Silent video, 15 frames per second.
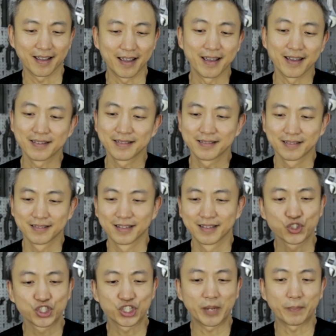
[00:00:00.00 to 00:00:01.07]
and
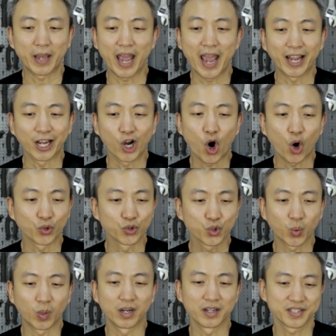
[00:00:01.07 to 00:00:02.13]
shaped and
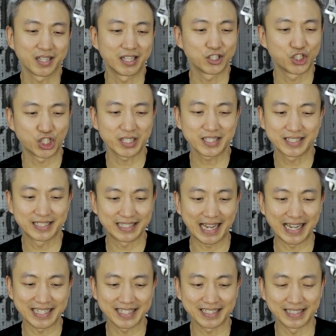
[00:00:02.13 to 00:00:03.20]
contours just
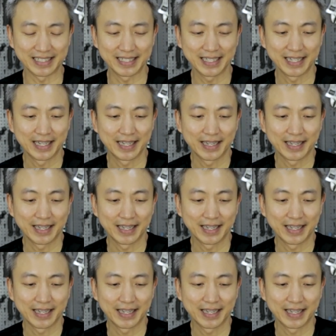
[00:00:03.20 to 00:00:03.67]
nicely.